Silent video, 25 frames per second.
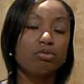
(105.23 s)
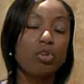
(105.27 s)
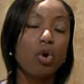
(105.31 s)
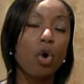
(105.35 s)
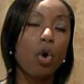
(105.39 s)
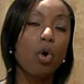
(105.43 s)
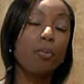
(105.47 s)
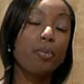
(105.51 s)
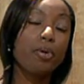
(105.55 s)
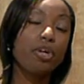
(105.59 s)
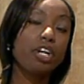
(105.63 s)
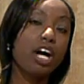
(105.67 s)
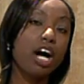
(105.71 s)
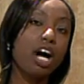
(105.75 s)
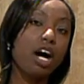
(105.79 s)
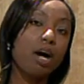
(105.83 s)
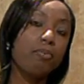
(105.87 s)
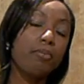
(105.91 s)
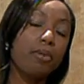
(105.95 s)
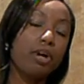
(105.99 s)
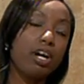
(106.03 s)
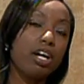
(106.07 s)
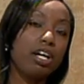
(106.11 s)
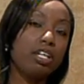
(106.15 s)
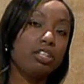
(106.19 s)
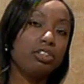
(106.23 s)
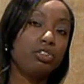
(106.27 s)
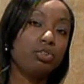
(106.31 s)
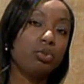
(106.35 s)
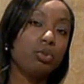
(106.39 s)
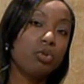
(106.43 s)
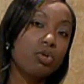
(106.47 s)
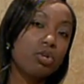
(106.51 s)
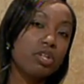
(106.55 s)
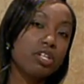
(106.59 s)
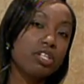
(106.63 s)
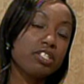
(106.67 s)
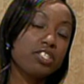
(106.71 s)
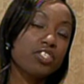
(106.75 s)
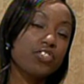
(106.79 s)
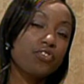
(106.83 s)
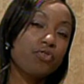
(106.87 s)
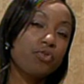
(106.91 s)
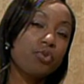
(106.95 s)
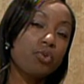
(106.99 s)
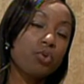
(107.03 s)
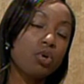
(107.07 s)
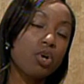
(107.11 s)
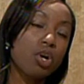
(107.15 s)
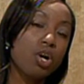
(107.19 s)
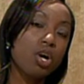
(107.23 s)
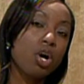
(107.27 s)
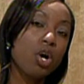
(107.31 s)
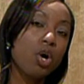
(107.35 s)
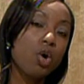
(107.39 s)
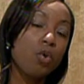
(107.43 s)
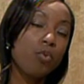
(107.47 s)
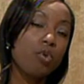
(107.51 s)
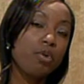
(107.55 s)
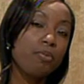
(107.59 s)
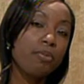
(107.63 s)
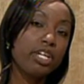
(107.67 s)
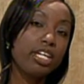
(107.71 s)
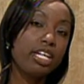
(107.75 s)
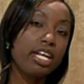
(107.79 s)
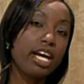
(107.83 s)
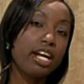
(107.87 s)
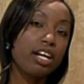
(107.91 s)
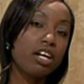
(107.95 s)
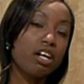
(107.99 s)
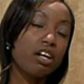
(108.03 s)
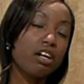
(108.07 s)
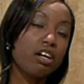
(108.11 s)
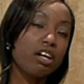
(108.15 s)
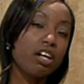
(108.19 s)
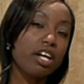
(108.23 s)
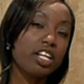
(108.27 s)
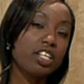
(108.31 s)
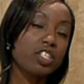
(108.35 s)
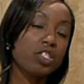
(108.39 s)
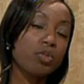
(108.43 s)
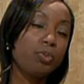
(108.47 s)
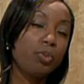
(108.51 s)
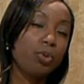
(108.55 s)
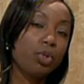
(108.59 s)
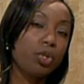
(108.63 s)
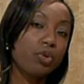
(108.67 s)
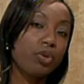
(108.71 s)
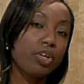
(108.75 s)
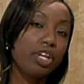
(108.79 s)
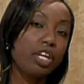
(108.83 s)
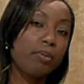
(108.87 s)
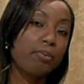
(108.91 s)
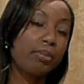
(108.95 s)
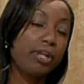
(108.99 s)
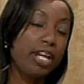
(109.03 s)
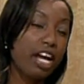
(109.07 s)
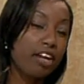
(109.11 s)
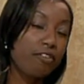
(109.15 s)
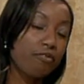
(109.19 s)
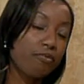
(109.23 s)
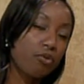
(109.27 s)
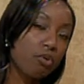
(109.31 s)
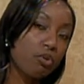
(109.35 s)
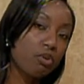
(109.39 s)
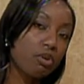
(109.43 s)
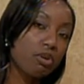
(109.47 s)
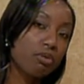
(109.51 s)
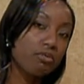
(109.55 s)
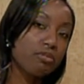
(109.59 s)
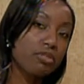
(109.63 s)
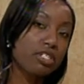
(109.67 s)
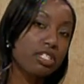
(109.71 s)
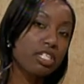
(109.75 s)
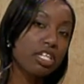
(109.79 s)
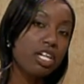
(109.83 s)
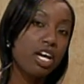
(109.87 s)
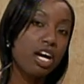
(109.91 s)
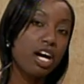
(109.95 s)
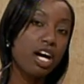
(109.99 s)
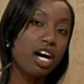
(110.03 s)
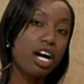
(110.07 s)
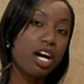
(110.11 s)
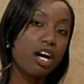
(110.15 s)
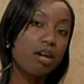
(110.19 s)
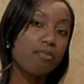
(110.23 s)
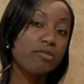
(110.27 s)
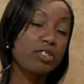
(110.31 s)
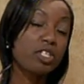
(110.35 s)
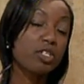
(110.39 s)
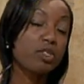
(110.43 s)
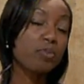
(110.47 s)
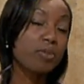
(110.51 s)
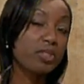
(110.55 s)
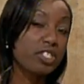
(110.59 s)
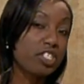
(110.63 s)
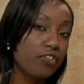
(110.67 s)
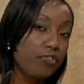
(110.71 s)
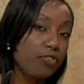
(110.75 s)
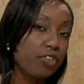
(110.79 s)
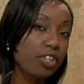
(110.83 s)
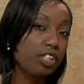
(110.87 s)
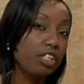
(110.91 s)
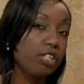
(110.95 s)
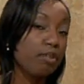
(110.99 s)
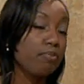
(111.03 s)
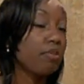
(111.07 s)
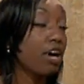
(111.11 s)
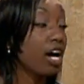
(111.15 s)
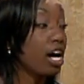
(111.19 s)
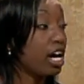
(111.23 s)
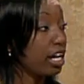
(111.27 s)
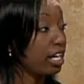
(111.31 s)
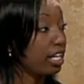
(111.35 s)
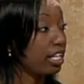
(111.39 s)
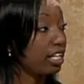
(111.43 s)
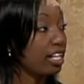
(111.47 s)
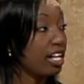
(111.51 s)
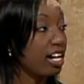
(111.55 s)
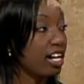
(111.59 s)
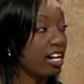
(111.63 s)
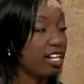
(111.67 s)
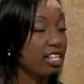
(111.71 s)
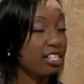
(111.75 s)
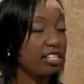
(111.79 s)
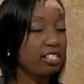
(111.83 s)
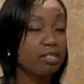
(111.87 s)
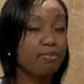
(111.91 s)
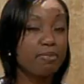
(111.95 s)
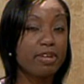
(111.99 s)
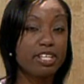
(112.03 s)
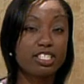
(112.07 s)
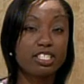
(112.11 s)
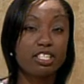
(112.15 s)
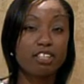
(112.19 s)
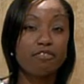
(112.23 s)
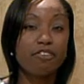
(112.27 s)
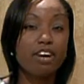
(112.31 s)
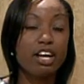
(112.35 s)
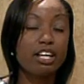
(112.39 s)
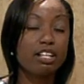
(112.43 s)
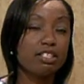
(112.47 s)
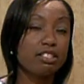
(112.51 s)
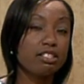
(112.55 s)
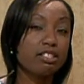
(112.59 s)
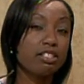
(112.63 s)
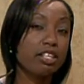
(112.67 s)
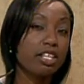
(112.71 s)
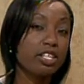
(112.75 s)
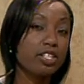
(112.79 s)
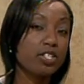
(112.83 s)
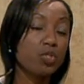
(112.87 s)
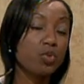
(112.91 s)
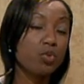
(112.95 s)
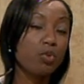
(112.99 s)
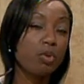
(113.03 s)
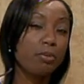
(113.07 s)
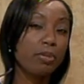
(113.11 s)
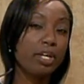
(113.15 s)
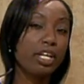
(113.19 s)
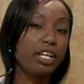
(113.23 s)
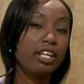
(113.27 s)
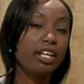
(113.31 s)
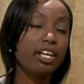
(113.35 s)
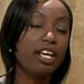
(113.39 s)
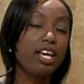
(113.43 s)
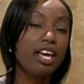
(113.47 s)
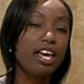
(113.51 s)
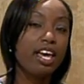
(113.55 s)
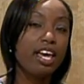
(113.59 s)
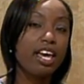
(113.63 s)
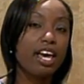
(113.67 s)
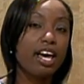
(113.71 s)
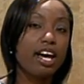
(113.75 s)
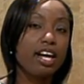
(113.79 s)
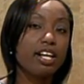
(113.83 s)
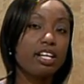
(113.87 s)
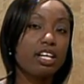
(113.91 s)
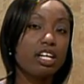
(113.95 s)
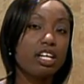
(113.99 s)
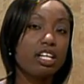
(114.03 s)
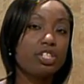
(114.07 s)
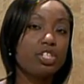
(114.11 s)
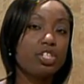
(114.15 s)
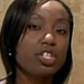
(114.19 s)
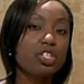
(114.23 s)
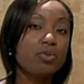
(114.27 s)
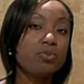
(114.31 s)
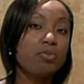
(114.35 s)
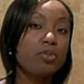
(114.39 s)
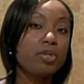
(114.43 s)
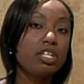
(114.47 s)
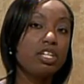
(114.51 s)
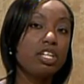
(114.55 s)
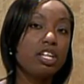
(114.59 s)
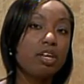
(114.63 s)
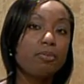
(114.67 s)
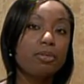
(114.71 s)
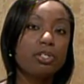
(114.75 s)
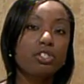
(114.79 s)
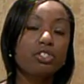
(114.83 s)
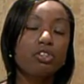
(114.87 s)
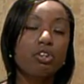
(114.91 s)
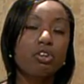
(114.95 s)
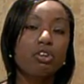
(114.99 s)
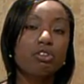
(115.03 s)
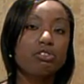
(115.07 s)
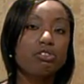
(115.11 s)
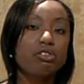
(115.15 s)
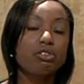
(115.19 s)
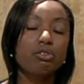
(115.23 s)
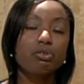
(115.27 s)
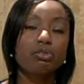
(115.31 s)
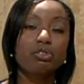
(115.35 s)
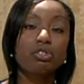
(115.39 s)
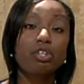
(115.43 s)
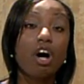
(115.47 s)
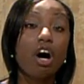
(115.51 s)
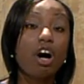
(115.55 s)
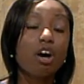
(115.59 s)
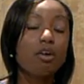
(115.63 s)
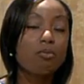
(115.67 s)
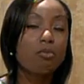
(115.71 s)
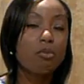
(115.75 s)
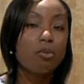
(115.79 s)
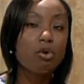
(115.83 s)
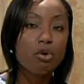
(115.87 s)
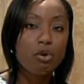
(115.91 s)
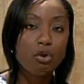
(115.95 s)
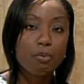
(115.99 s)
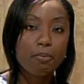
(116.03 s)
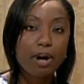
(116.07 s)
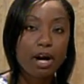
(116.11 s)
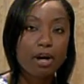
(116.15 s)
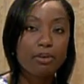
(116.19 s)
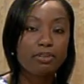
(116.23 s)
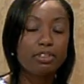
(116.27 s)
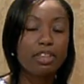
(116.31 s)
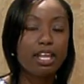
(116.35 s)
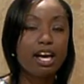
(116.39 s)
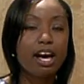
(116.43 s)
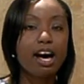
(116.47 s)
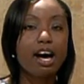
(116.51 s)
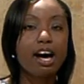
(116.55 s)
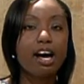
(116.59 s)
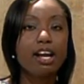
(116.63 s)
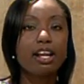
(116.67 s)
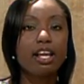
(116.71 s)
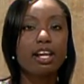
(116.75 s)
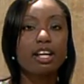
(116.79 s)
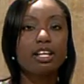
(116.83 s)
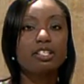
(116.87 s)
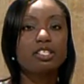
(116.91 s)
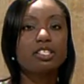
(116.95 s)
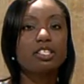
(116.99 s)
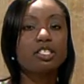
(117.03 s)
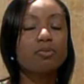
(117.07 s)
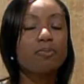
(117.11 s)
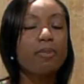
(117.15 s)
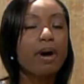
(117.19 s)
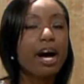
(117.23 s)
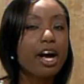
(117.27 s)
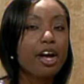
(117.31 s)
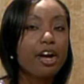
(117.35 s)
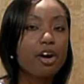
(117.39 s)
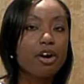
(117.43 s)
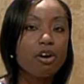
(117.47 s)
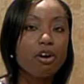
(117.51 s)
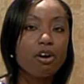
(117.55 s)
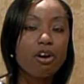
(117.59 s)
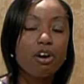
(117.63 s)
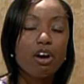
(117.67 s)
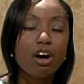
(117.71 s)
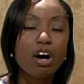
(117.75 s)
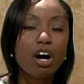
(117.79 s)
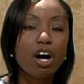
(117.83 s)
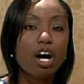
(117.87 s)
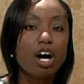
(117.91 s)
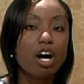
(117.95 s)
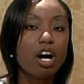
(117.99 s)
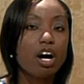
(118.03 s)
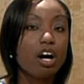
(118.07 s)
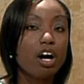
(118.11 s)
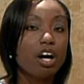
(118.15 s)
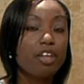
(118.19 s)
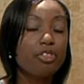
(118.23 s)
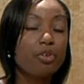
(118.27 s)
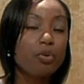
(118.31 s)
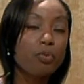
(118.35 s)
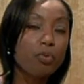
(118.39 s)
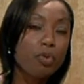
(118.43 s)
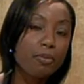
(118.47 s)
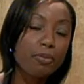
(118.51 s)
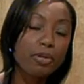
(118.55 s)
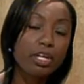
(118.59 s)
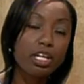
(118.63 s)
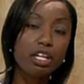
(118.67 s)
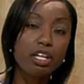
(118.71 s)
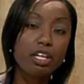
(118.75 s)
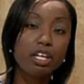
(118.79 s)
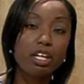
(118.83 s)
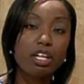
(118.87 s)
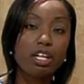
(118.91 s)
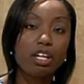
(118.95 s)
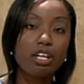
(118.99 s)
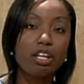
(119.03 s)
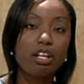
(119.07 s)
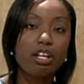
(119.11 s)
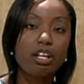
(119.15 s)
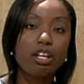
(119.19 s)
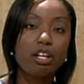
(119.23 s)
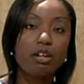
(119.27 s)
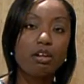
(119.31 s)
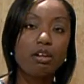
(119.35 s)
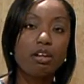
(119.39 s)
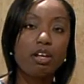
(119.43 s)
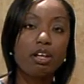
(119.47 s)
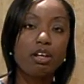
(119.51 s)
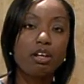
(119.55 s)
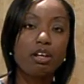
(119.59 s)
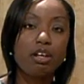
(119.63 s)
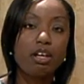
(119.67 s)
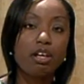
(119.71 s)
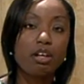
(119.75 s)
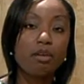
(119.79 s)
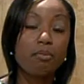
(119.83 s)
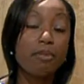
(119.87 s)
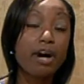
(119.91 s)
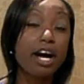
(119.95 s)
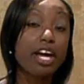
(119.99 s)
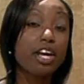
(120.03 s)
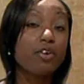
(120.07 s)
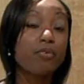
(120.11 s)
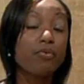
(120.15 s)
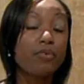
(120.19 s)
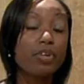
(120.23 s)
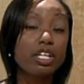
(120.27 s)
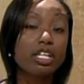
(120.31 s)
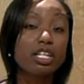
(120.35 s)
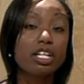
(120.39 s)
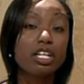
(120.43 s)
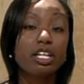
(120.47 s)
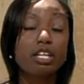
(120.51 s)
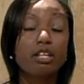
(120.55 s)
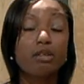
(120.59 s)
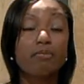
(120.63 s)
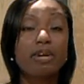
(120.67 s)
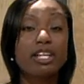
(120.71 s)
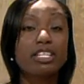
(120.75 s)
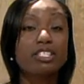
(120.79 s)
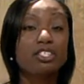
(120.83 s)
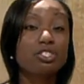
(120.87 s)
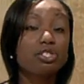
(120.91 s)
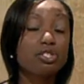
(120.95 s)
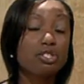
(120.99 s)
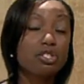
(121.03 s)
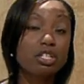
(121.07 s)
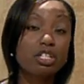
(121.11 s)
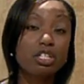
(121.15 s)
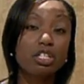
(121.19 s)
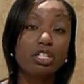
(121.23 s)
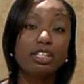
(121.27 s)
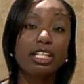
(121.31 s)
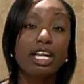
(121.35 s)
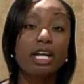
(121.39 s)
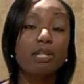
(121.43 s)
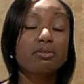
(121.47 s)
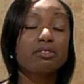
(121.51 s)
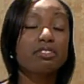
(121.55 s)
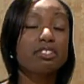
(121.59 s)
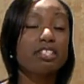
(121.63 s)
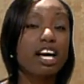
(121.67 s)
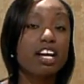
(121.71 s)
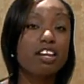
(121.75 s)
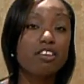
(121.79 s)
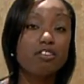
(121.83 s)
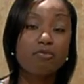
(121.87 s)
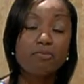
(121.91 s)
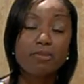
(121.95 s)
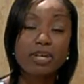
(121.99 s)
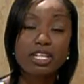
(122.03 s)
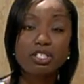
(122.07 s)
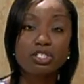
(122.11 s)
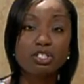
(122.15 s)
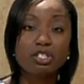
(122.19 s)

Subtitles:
open up doors for women that are exploring platforms, specifically mine, domestic violence against women, and just been able to, talk more about that and inspire other women in my arena, in my circle, outside of my